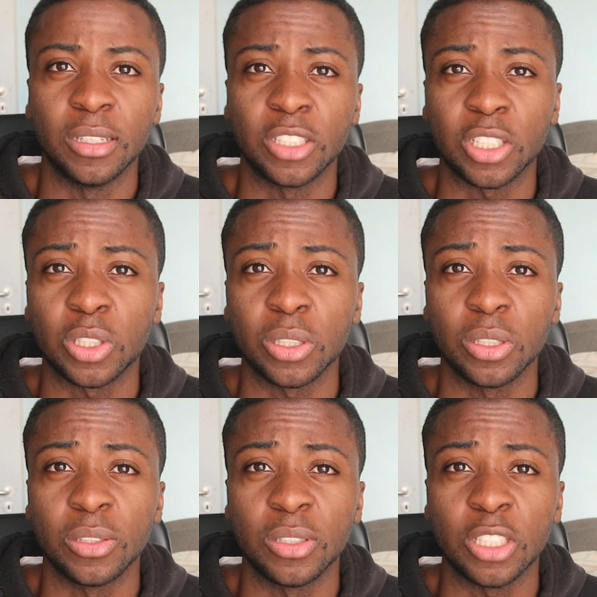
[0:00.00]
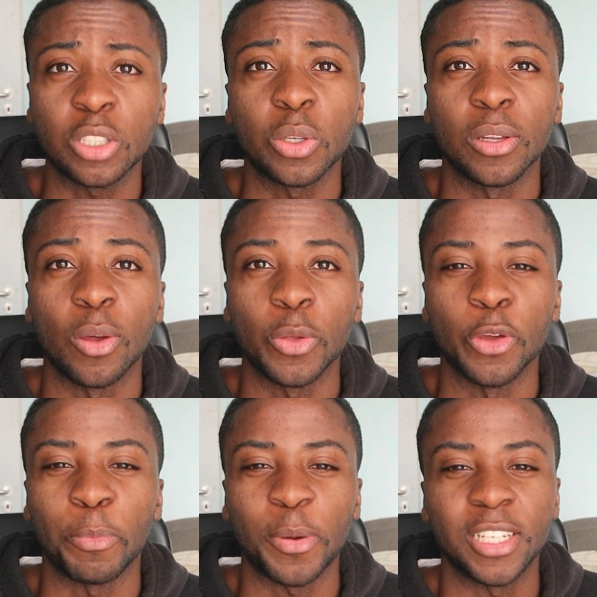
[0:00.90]
just so you know,
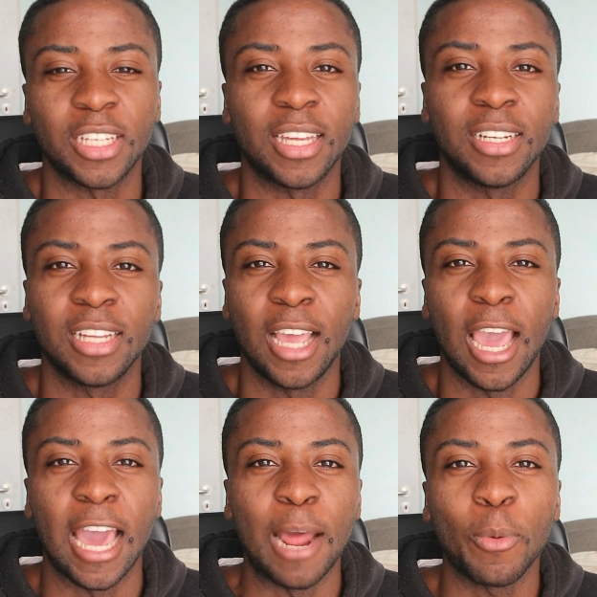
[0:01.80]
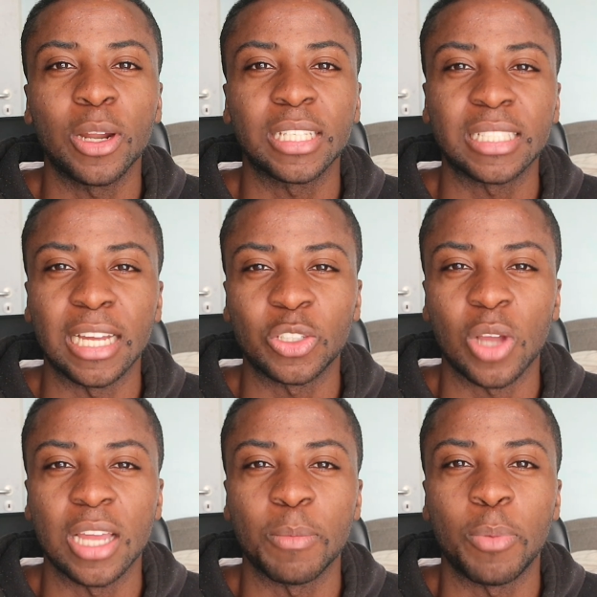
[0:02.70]
you appreciate it. And I'm gonna start
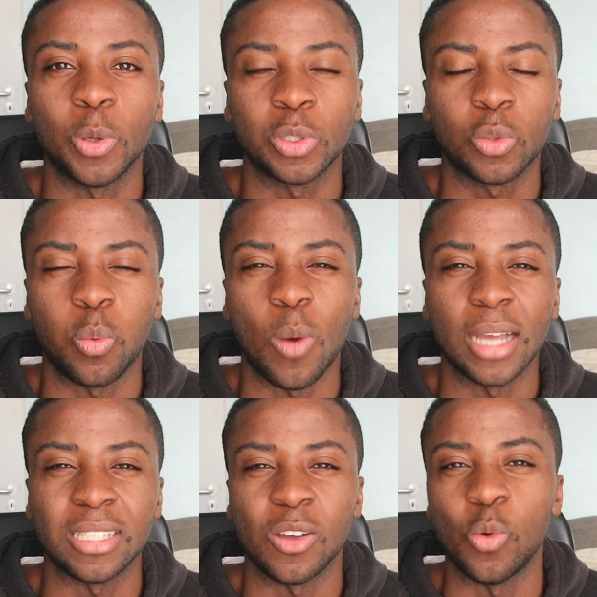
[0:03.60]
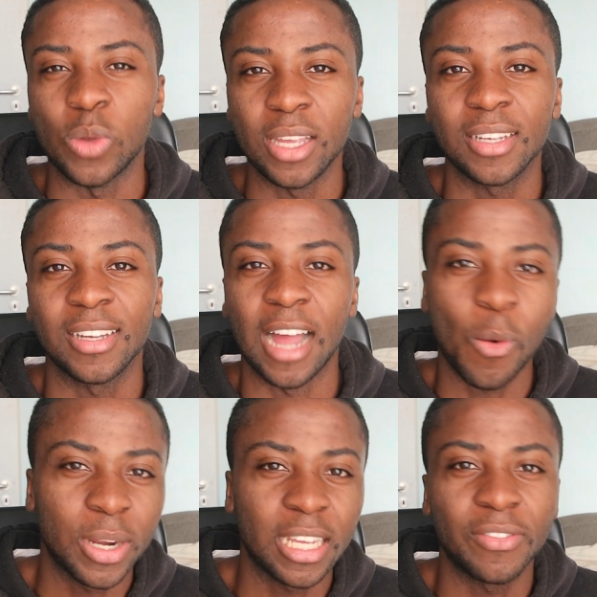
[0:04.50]
trying to post twice a week. I
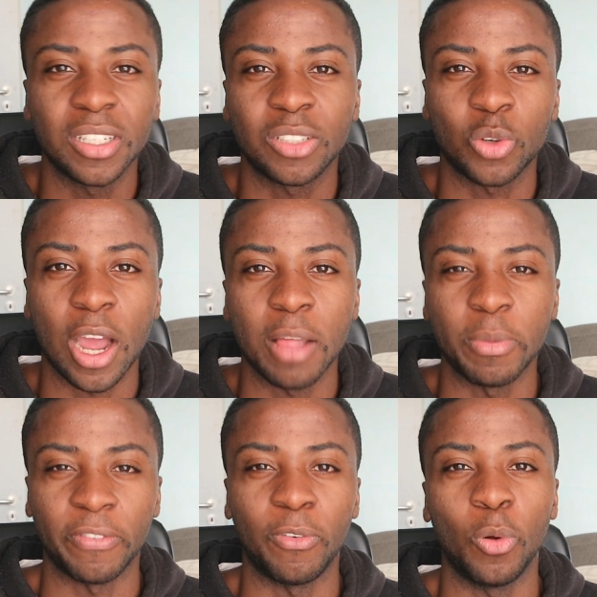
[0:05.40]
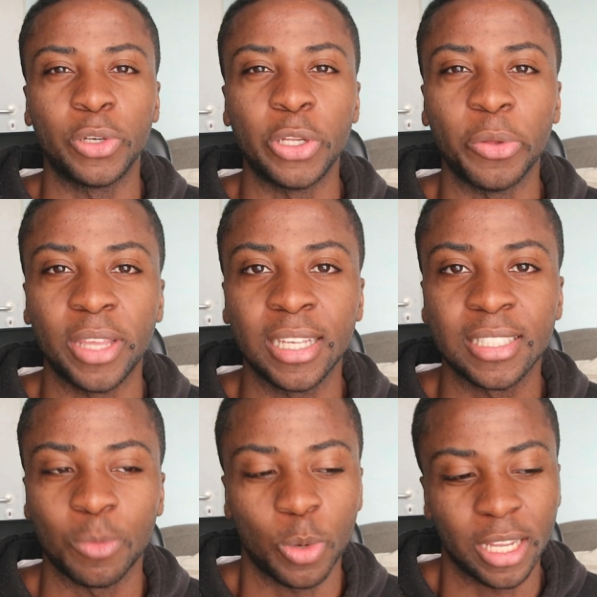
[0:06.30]
want to give it a try before New
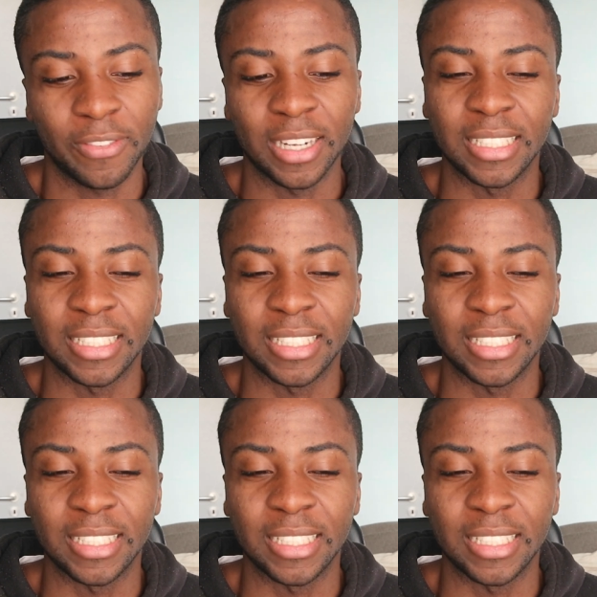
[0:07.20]
Year's. I want to give it a